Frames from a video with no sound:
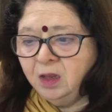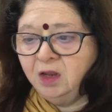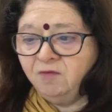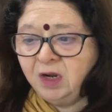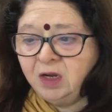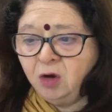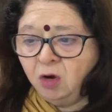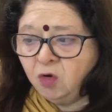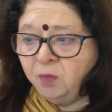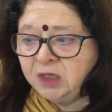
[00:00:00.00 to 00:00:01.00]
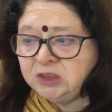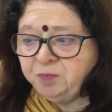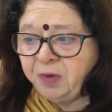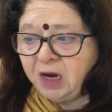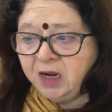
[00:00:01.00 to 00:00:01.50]
Even documents
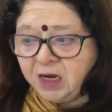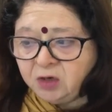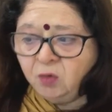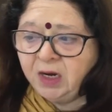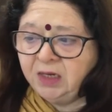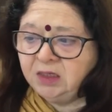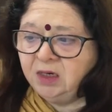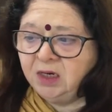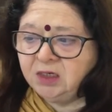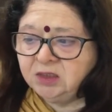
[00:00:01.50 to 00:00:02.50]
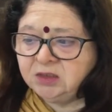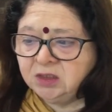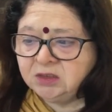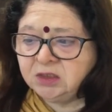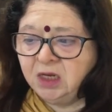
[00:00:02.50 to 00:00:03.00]
prior to
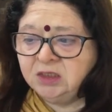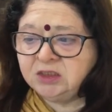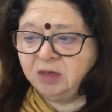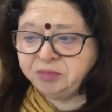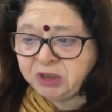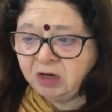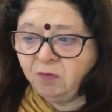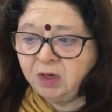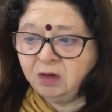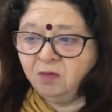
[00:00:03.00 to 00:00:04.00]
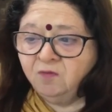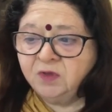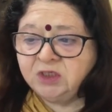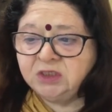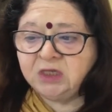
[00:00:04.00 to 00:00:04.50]
1986 and subsequent,
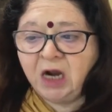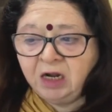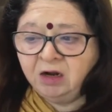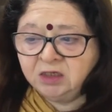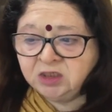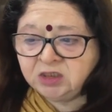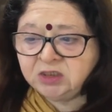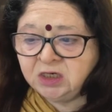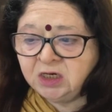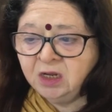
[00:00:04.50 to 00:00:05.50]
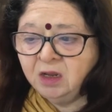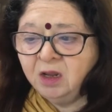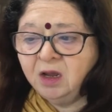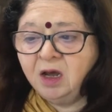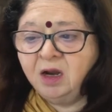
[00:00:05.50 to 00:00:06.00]
which is unregistered,
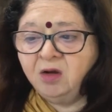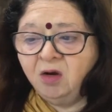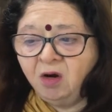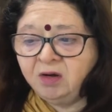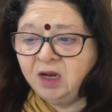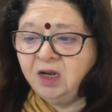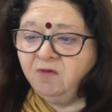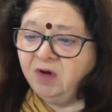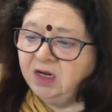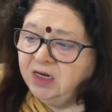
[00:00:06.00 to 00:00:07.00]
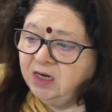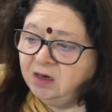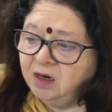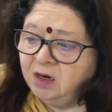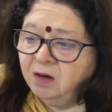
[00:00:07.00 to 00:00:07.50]
are not
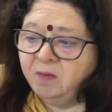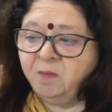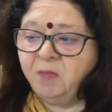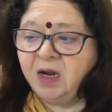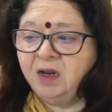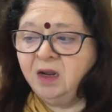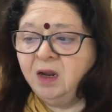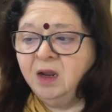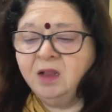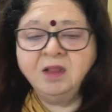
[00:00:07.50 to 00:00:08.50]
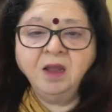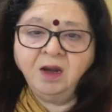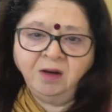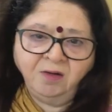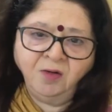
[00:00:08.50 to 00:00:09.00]
invalidated by
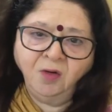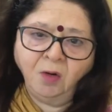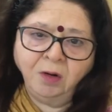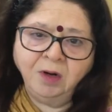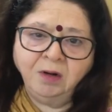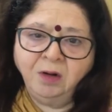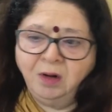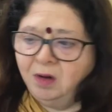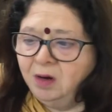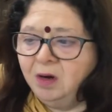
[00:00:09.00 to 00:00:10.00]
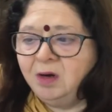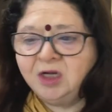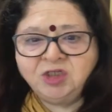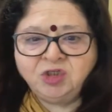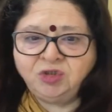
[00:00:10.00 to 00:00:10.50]
their
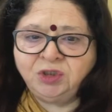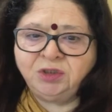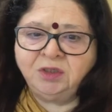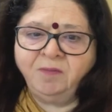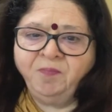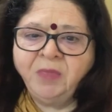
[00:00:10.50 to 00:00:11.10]
non-registration.